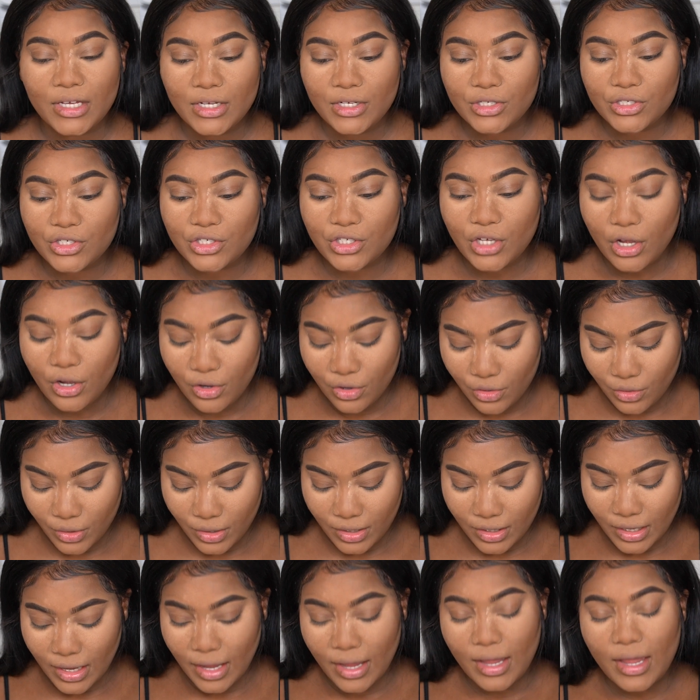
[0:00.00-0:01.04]

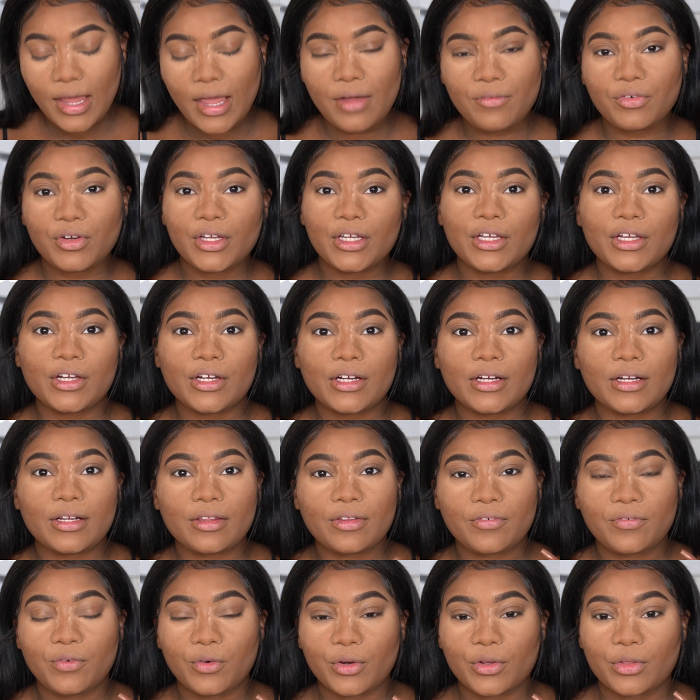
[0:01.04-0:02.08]
So every year in
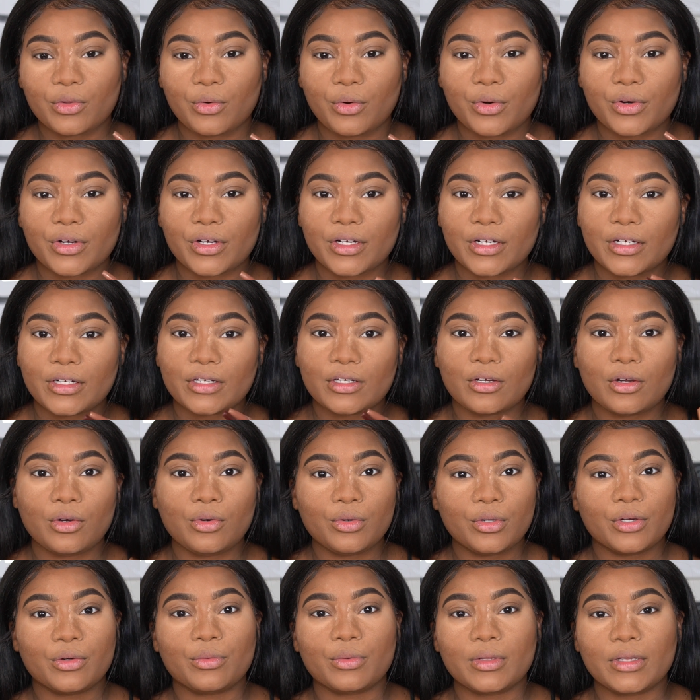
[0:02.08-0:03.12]
the fourth quarter,
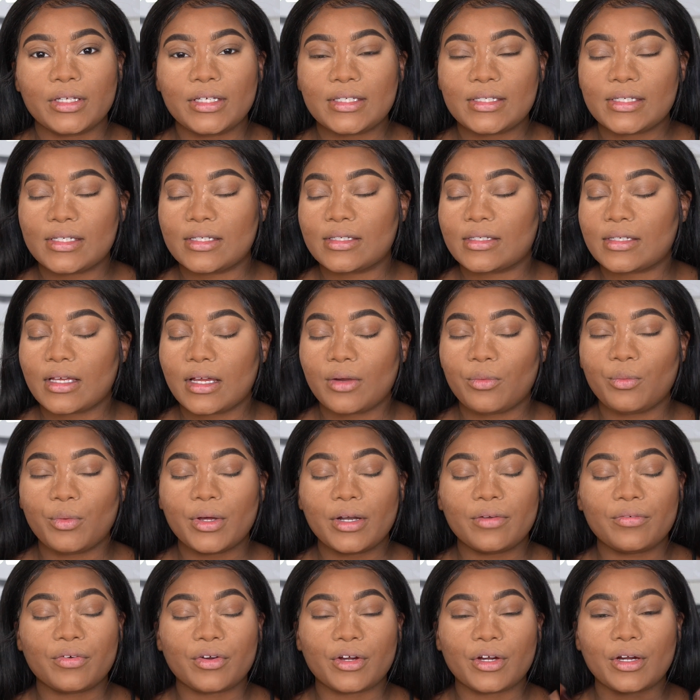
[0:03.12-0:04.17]
Huda releases one
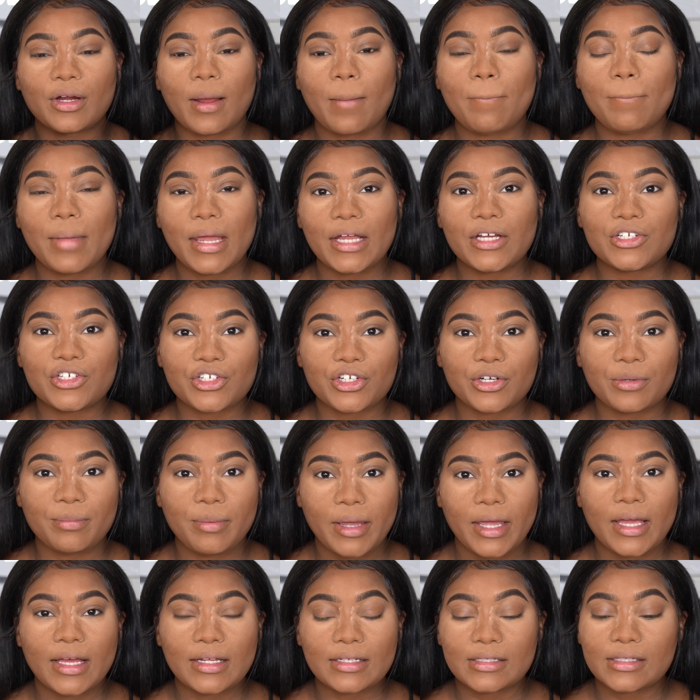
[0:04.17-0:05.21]
of her major
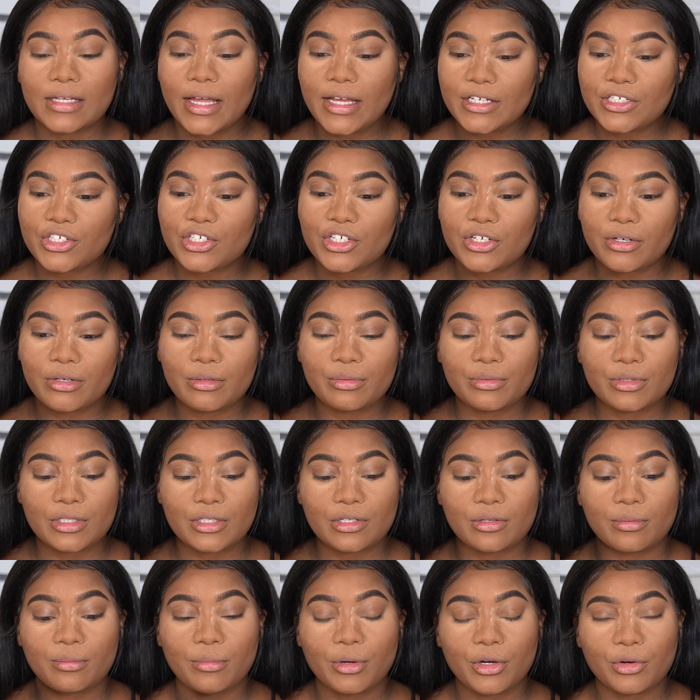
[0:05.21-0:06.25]
pans. Last year it was
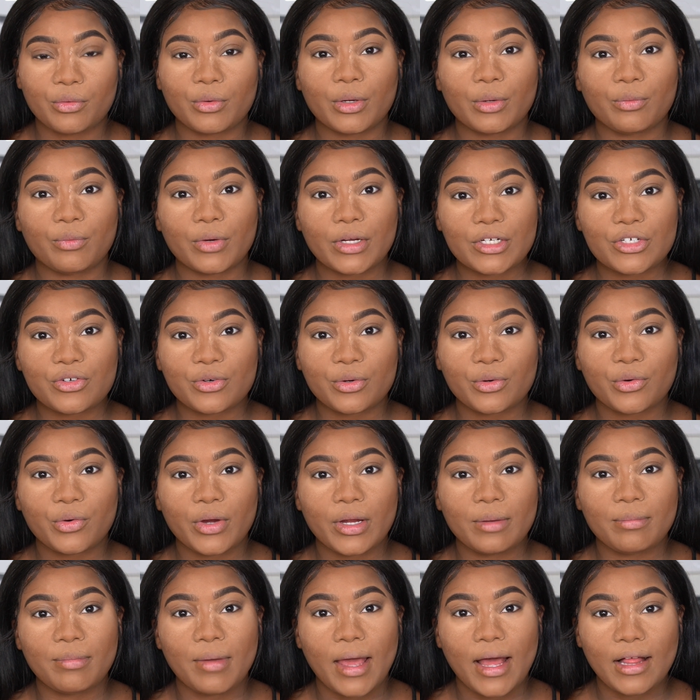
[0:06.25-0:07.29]
the Mercury
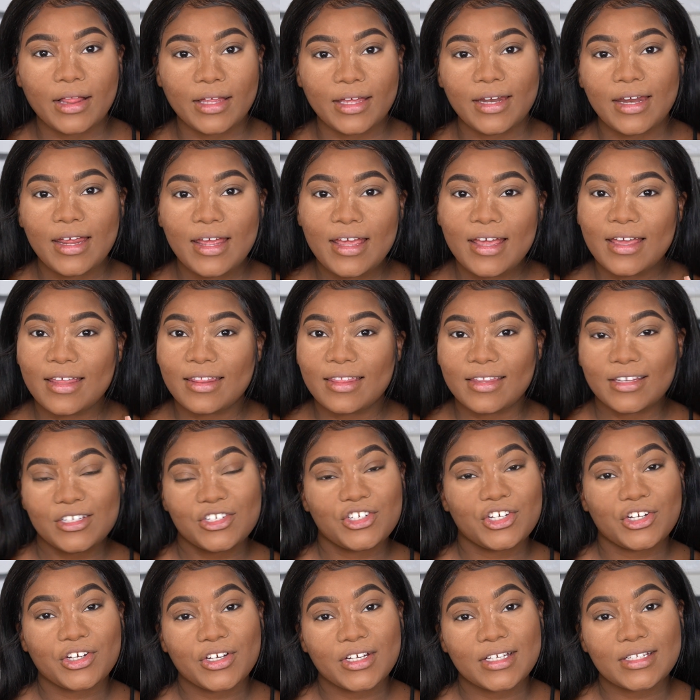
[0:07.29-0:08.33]
Retrograde palette this
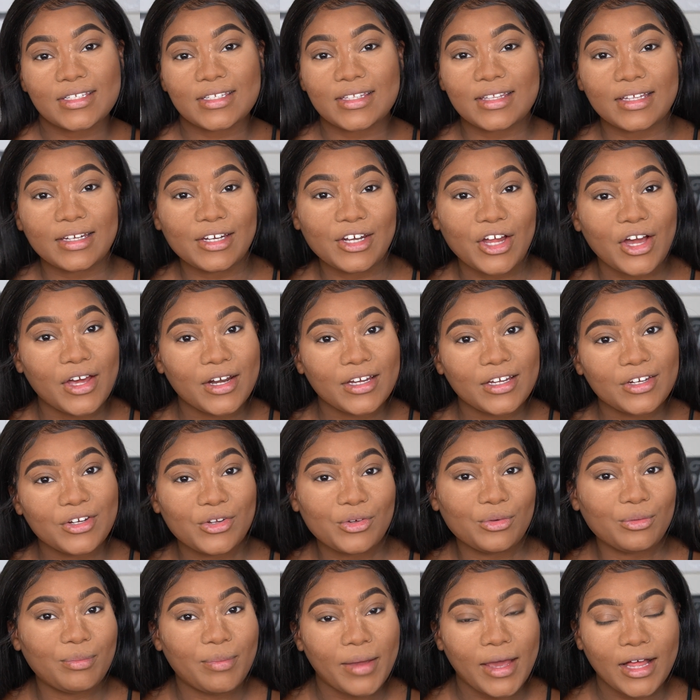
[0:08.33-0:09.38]
year is the Naughty
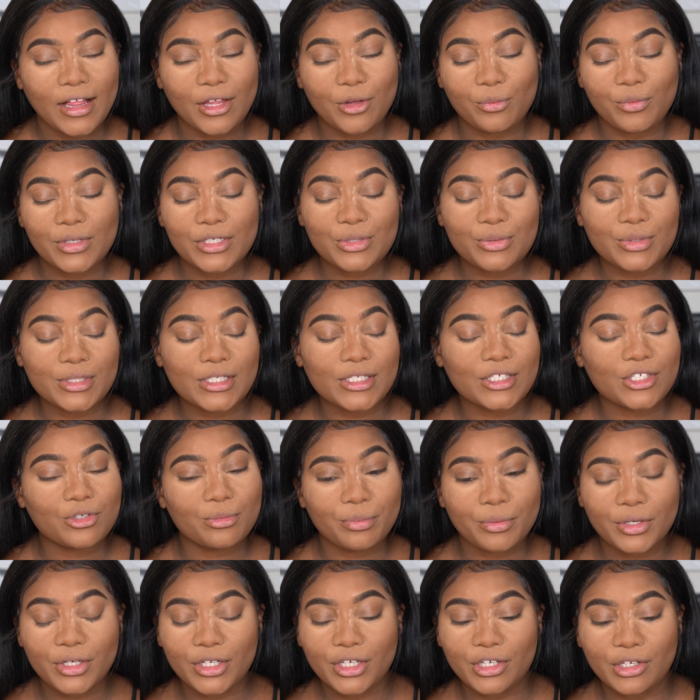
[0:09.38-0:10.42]
Nude palette, which was
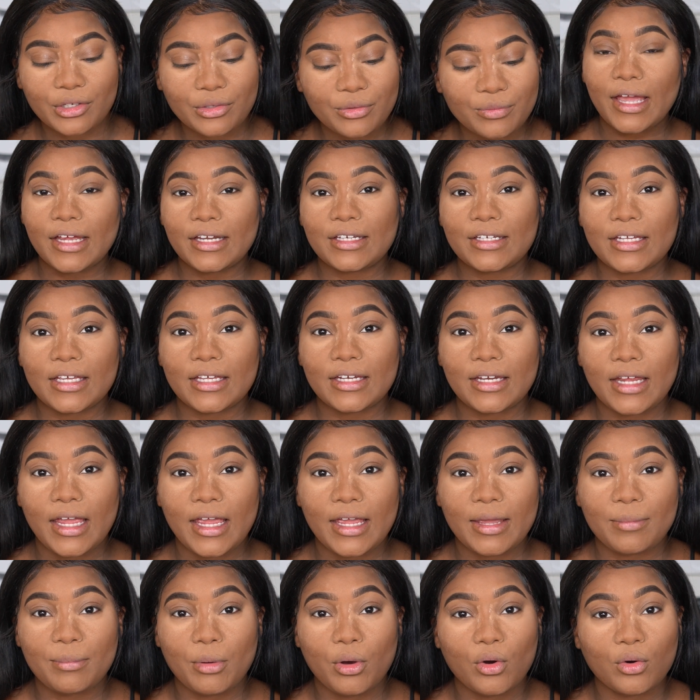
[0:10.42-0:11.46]
super cute. I did
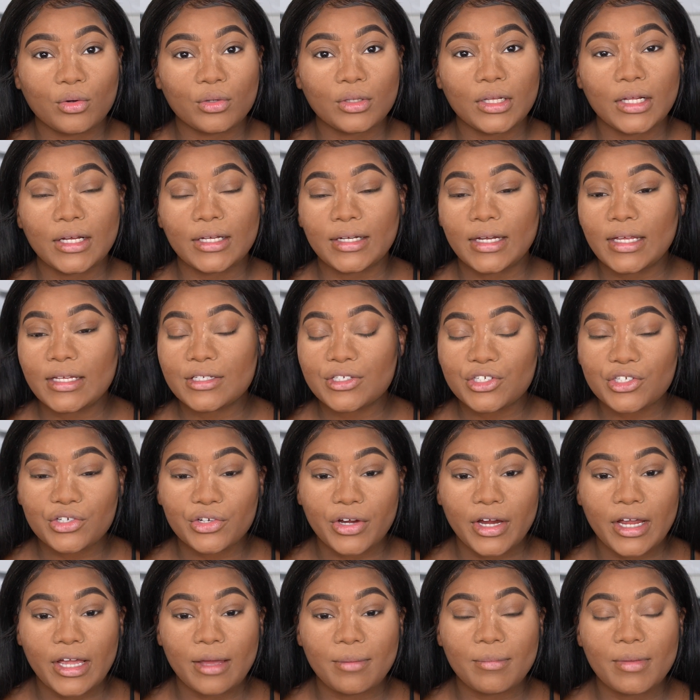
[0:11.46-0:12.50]
a poll on
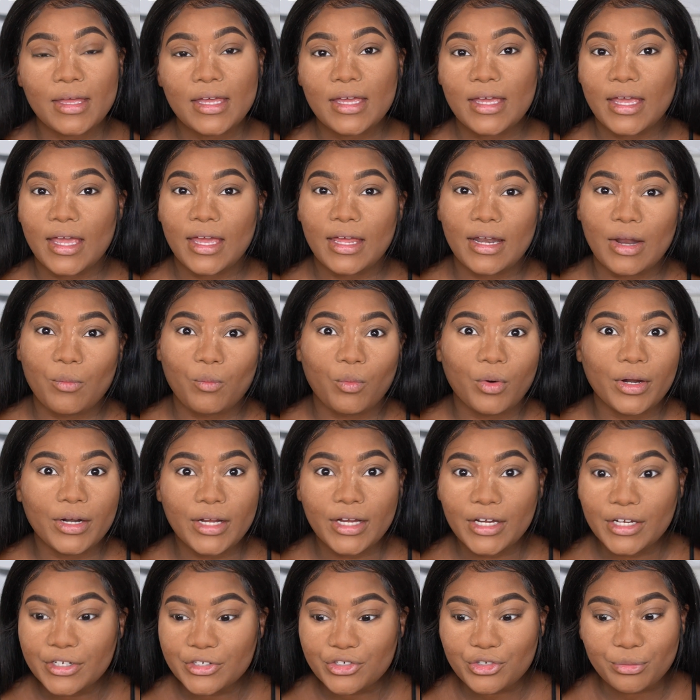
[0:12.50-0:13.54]
Instagram and
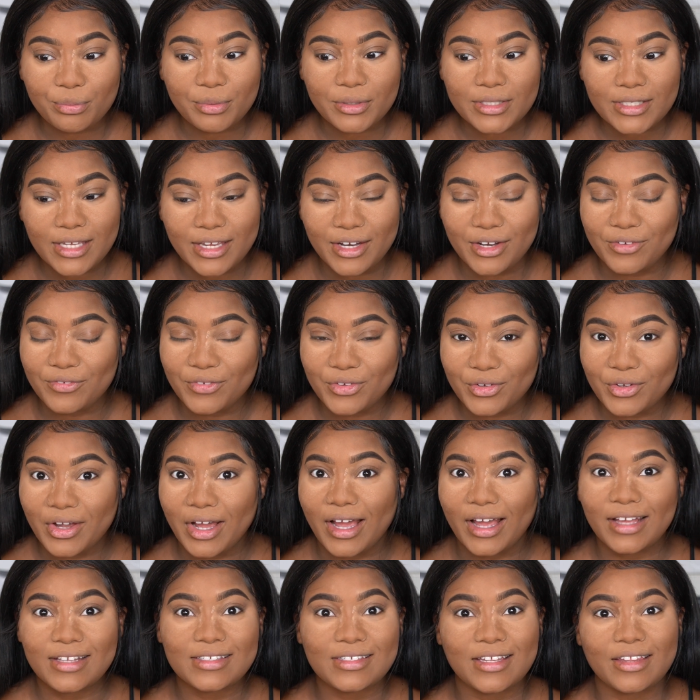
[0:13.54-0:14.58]
100% of you
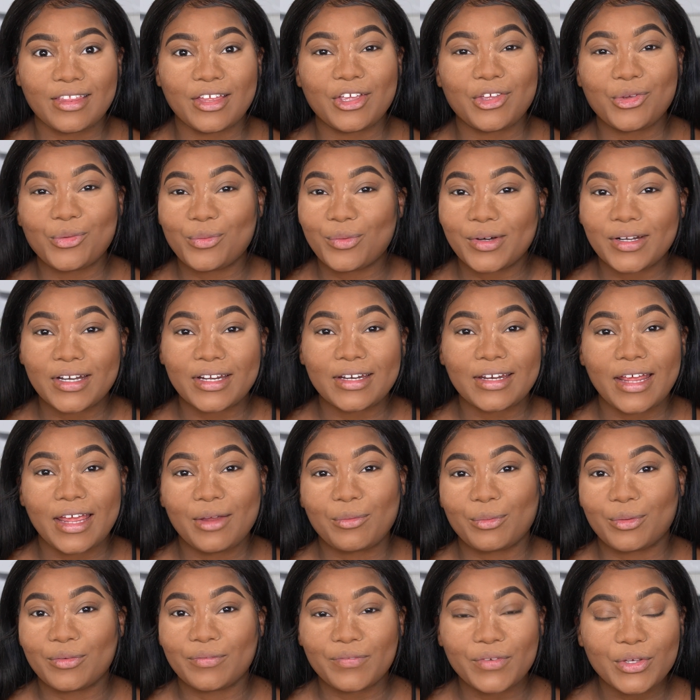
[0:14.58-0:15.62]
guys said that you wanted a
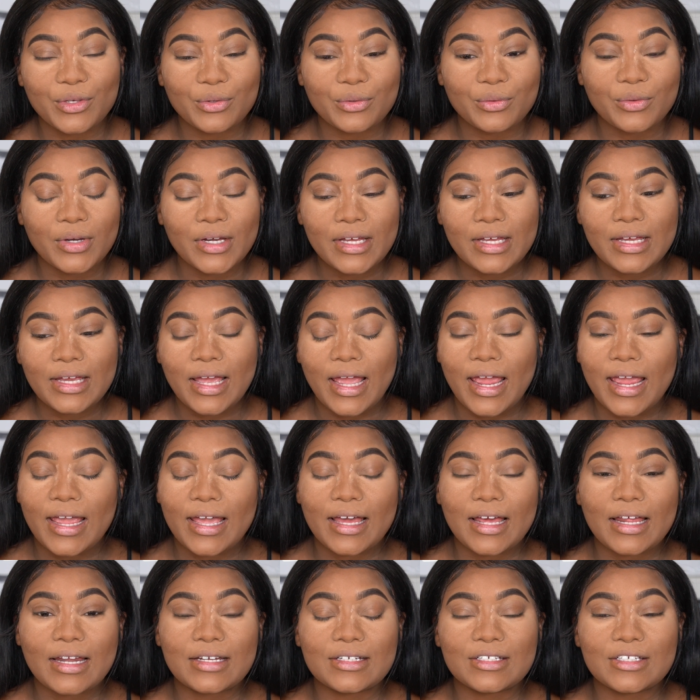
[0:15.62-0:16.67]
review
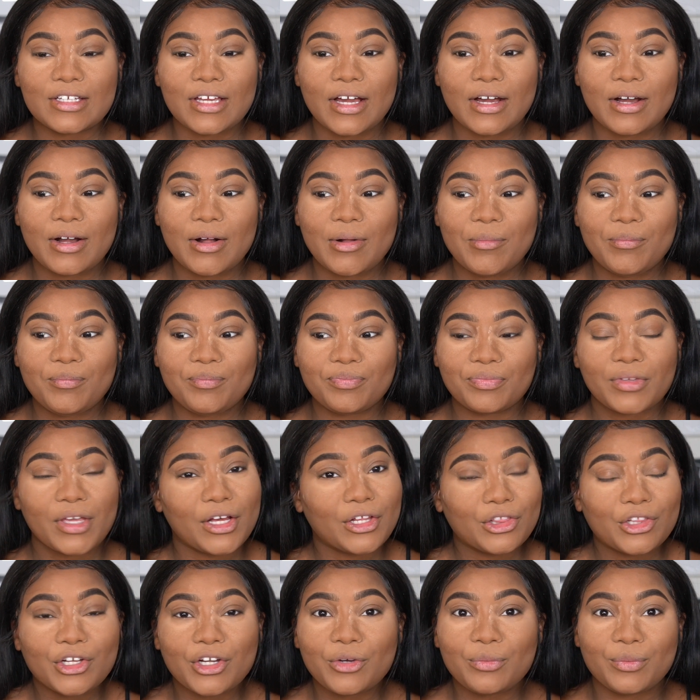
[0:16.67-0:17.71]
and um, a
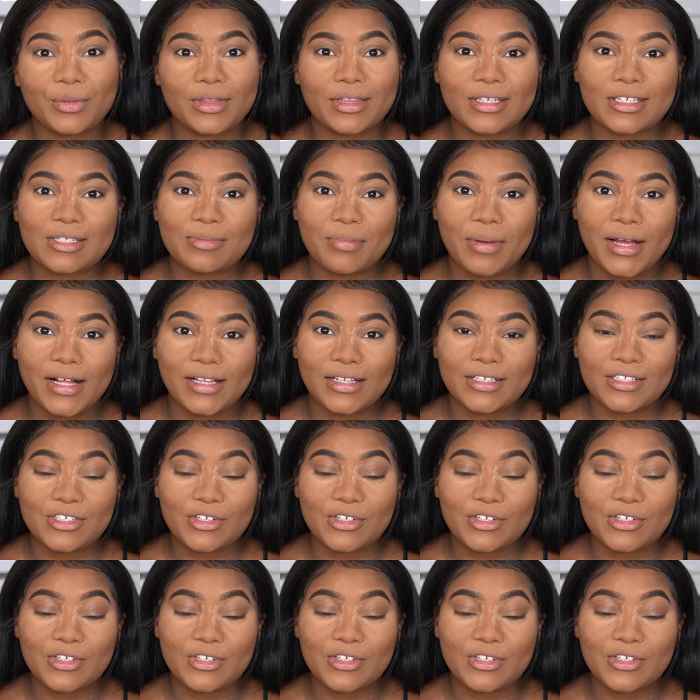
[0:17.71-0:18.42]
look with this palette.